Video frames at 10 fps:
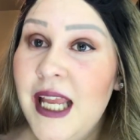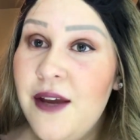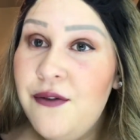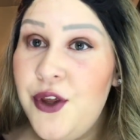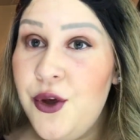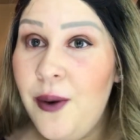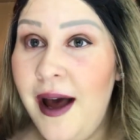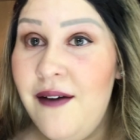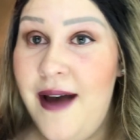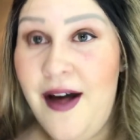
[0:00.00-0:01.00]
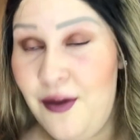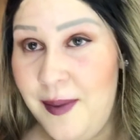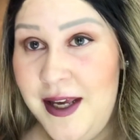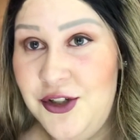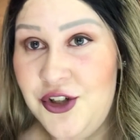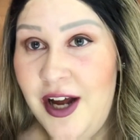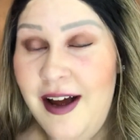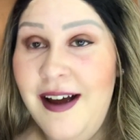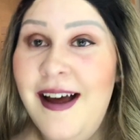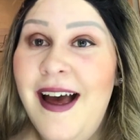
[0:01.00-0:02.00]
If you have
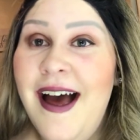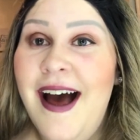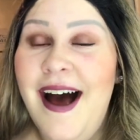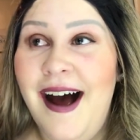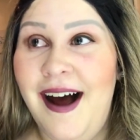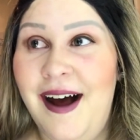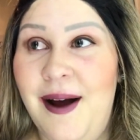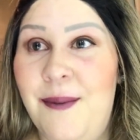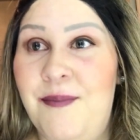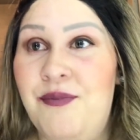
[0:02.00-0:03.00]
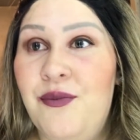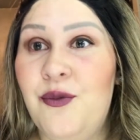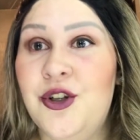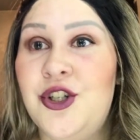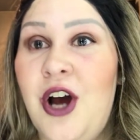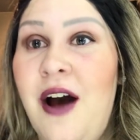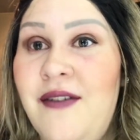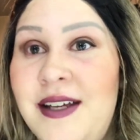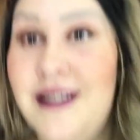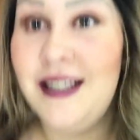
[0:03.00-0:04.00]
alopecia, which
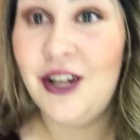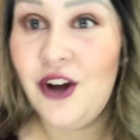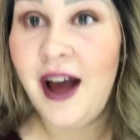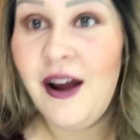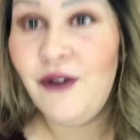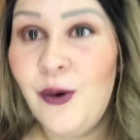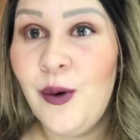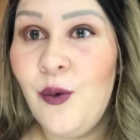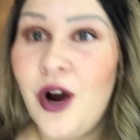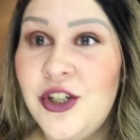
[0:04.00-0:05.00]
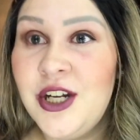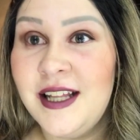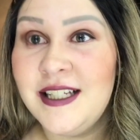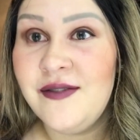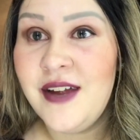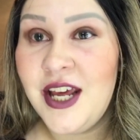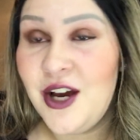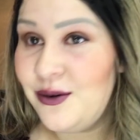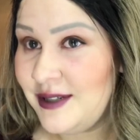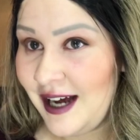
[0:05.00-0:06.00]
obviously not everyone watching this
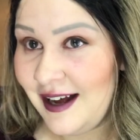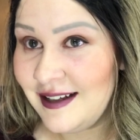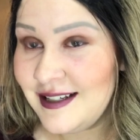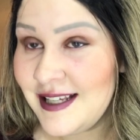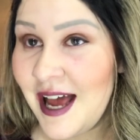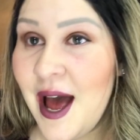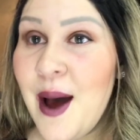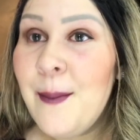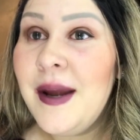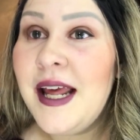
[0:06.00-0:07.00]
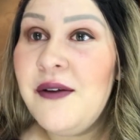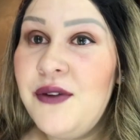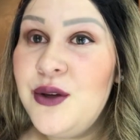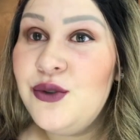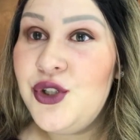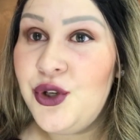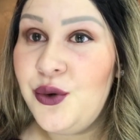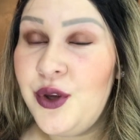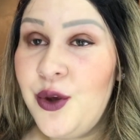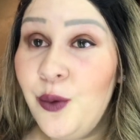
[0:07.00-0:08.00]
video does, but if you
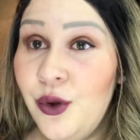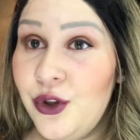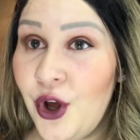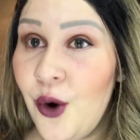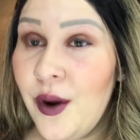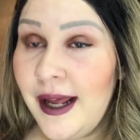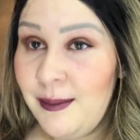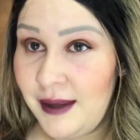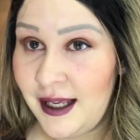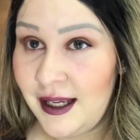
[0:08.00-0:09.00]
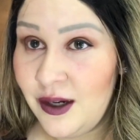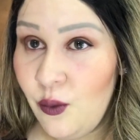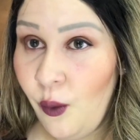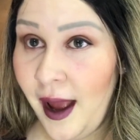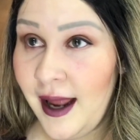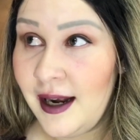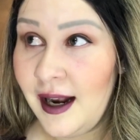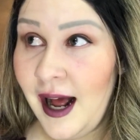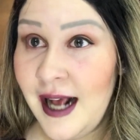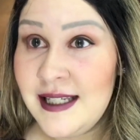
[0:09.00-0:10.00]
do, you will know what I mean
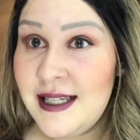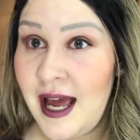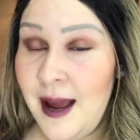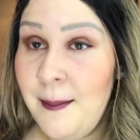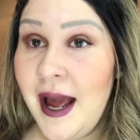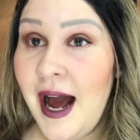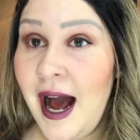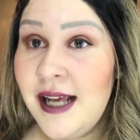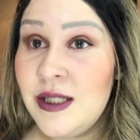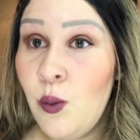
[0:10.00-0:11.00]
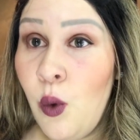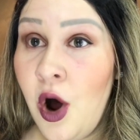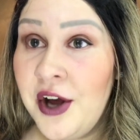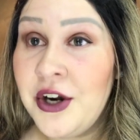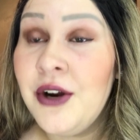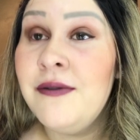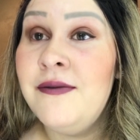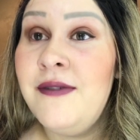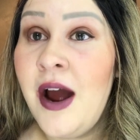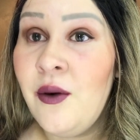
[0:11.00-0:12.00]
when I say my eyes water
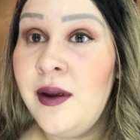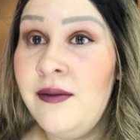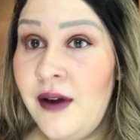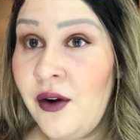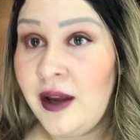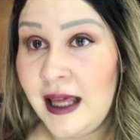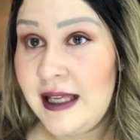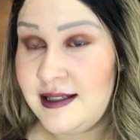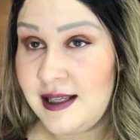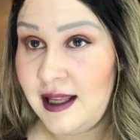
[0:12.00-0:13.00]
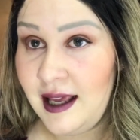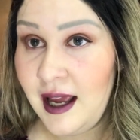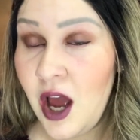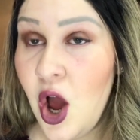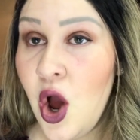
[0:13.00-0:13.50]
very, very easily.